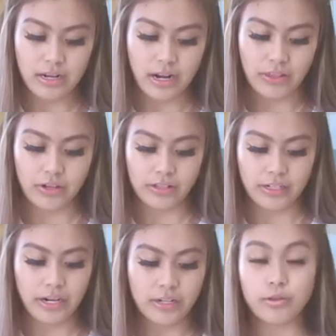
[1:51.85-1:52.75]
and I thought
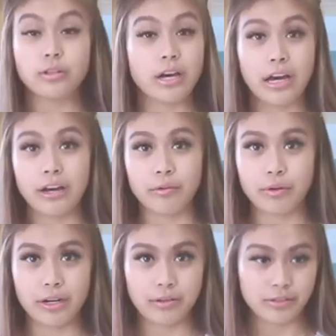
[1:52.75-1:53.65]
that I knew a lot
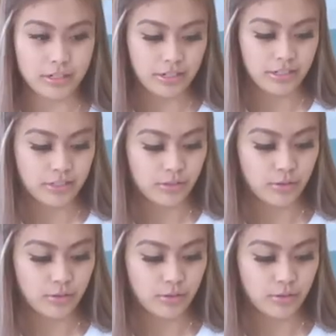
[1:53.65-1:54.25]
when I was in nursing